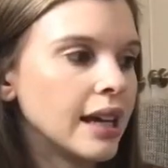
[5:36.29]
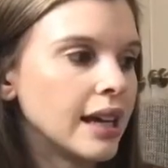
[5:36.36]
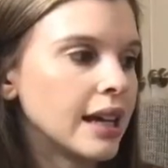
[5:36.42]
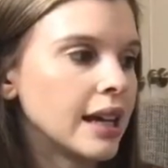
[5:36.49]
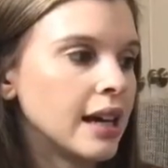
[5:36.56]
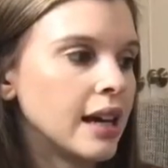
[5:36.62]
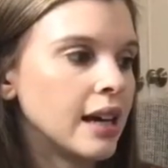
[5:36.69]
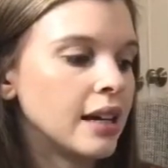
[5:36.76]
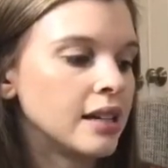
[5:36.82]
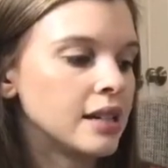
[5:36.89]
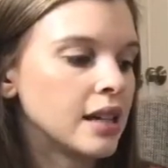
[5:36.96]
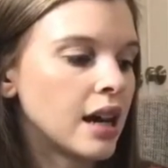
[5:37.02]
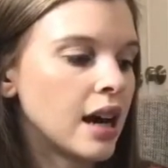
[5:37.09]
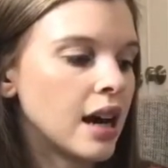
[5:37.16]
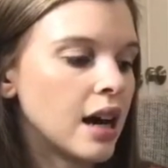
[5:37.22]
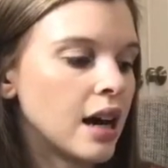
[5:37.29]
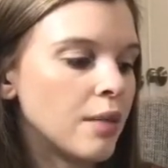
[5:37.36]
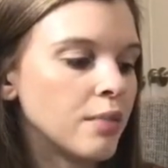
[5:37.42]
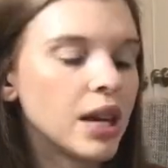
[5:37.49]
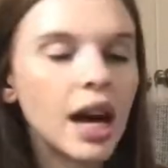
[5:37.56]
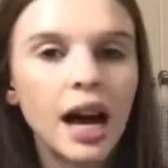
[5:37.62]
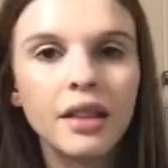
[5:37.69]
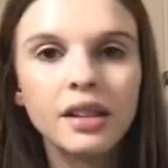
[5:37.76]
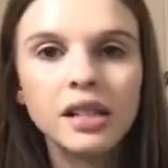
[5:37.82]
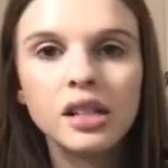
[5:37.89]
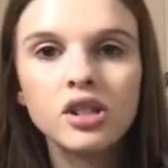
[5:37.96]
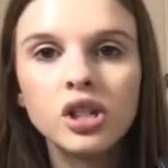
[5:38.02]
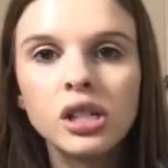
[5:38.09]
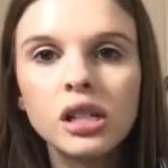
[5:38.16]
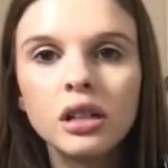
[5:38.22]
And yeah, this is
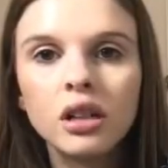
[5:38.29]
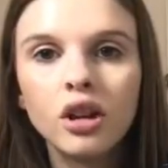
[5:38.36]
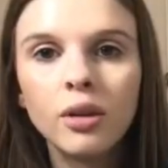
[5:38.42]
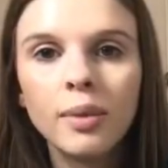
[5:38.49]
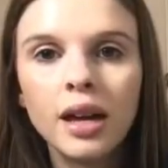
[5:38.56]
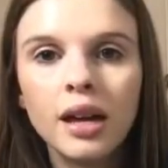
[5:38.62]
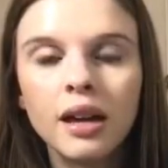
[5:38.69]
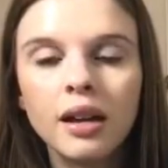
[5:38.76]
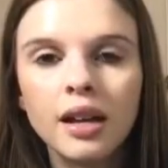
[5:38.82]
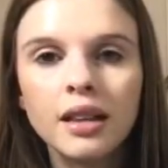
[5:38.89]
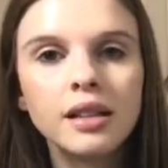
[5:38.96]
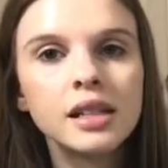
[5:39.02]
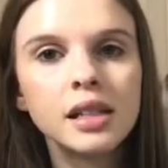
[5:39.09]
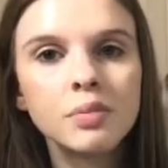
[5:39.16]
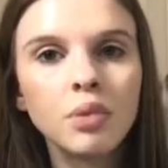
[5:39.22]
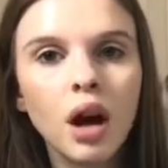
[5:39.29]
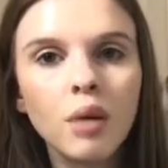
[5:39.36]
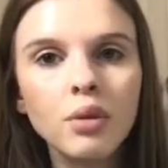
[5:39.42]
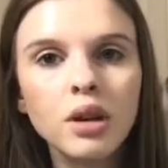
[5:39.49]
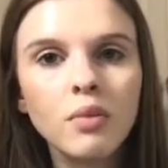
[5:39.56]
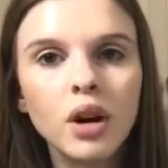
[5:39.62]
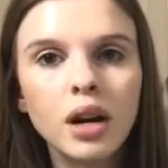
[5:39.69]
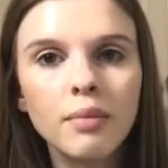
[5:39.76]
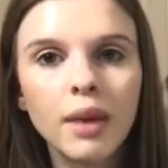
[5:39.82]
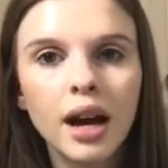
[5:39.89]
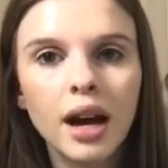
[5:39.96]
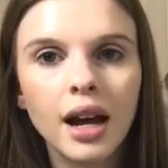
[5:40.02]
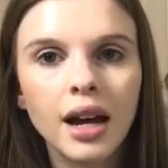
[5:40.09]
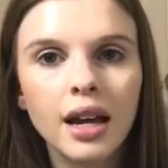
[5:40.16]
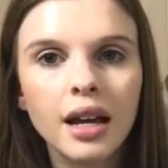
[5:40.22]
just a little bit, this is probably one of
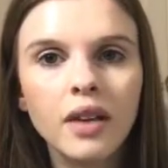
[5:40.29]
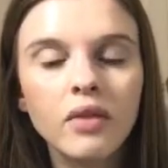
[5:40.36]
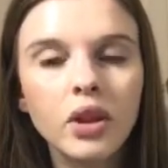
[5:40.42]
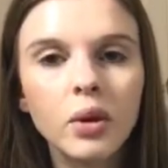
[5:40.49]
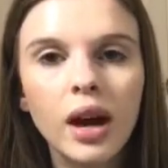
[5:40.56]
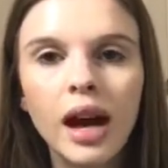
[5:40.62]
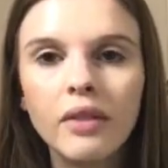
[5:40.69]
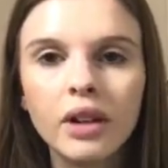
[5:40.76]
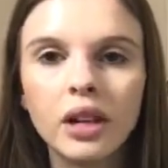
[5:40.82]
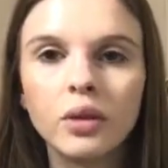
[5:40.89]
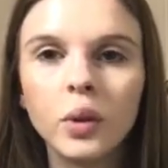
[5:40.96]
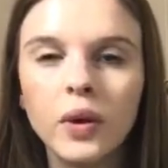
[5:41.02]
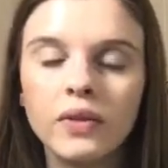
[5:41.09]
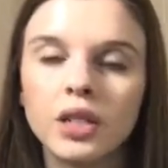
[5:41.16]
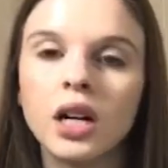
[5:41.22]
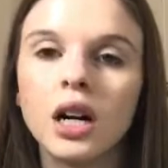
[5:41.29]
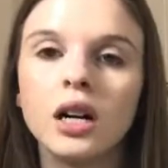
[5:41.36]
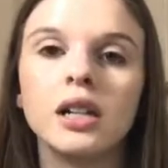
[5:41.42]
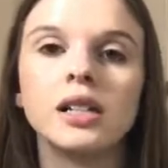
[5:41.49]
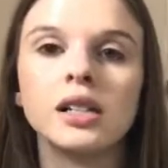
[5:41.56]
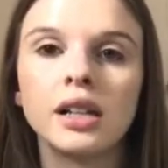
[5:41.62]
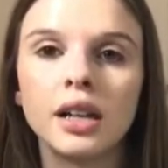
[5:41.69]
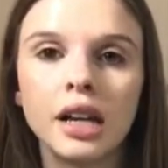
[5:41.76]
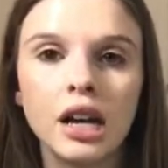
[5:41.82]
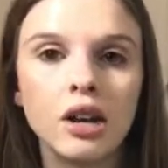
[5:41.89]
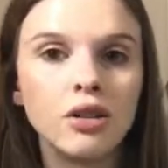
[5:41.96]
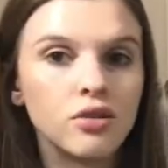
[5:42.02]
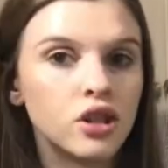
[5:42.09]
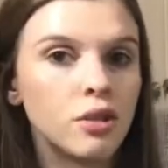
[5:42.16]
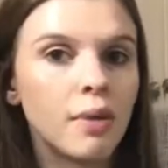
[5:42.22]
my, even though I have like Louis Vuittons and like a
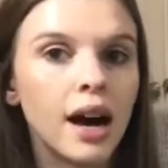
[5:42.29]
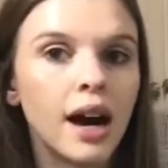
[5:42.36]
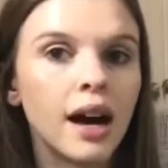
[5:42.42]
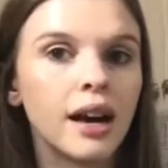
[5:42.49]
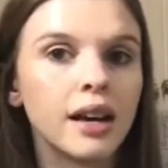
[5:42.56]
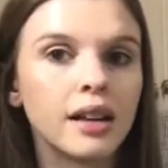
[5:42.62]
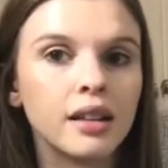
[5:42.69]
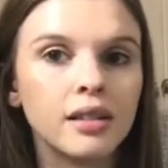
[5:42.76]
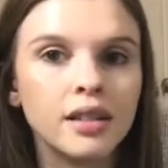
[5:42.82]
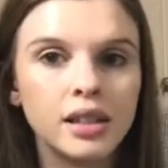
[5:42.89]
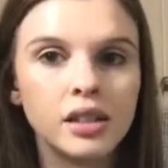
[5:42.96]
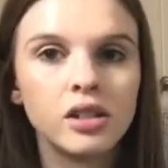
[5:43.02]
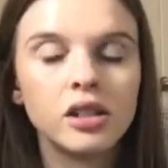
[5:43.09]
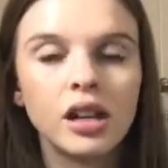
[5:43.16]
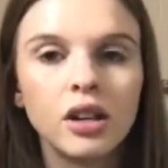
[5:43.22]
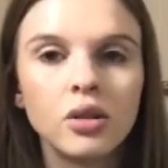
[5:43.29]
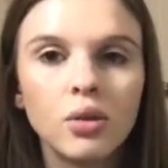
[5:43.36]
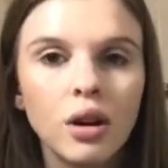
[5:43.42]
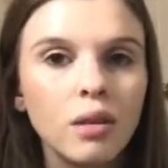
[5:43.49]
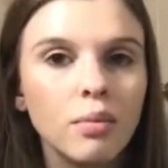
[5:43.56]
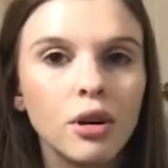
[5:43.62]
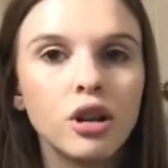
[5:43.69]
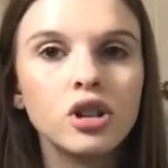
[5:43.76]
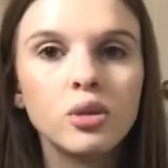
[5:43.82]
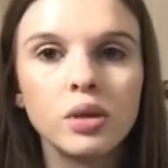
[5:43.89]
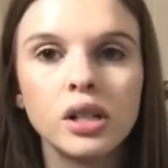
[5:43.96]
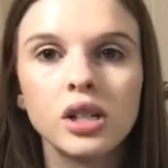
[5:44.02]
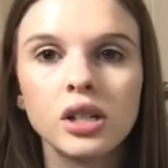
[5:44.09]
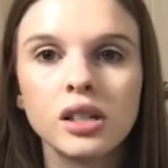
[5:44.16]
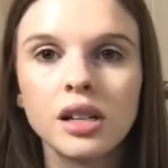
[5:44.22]
Gucci bag, and this is like Tory Burch,
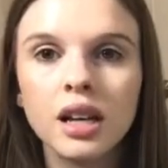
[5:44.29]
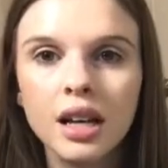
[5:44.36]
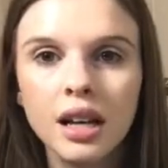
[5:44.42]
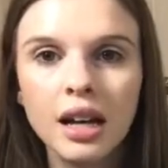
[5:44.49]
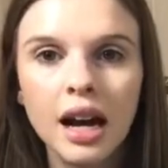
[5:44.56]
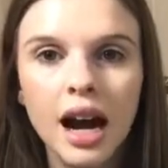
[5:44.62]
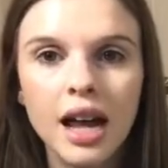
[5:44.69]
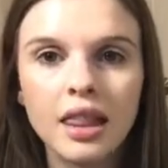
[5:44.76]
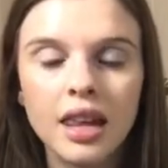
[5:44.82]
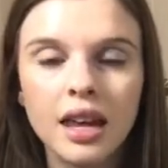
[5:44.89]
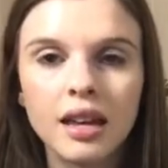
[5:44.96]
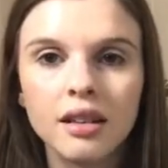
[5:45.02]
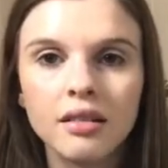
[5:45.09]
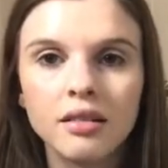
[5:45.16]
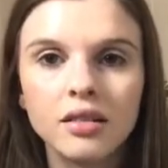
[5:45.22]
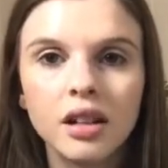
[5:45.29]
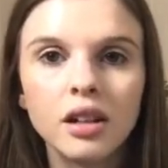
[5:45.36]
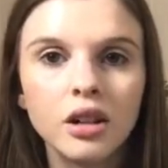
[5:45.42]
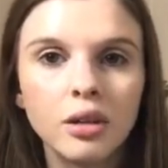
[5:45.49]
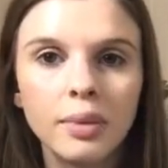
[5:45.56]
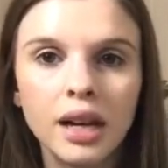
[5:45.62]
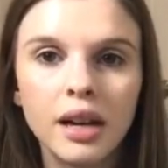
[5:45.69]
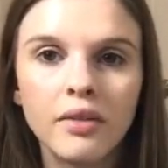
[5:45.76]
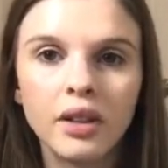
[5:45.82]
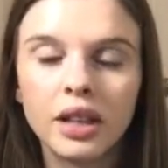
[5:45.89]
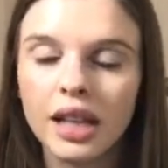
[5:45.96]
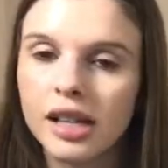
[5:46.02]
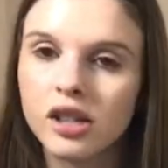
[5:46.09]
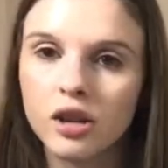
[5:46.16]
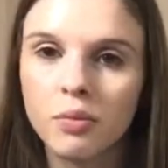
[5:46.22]
which is I think a little bit of a
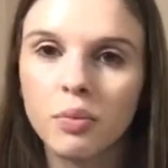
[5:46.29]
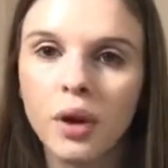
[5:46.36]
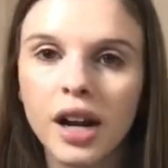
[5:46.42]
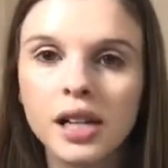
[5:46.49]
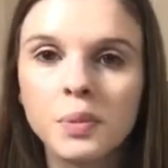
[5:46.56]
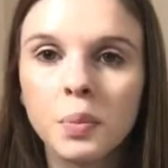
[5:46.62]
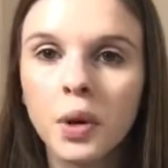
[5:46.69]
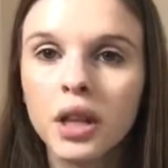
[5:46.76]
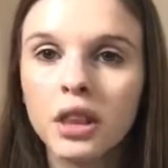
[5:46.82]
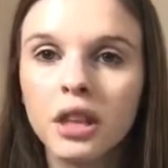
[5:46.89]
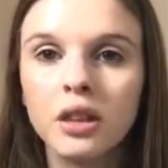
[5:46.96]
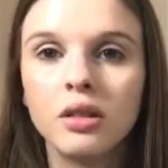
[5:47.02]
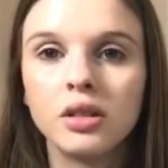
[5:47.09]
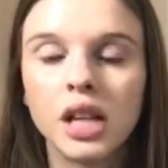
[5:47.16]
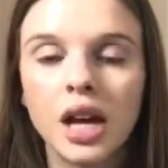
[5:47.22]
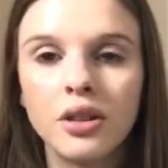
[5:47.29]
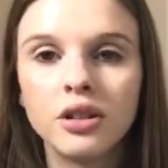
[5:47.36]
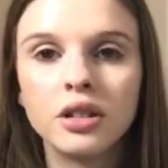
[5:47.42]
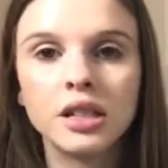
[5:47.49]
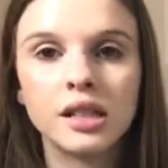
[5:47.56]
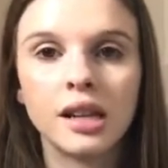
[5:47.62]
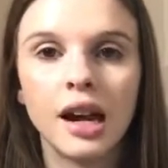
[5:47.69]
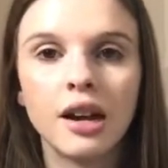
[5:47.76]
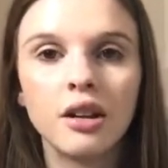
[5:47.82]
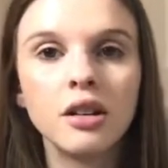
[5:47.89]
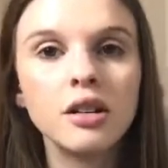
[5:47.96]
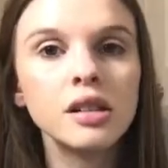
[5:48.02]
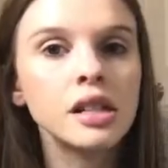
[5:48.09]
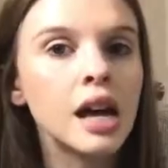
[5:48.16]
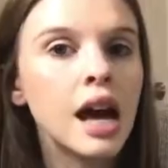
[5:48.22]
lesser price point than those other
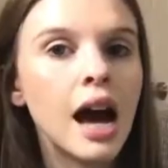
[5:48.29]
designers.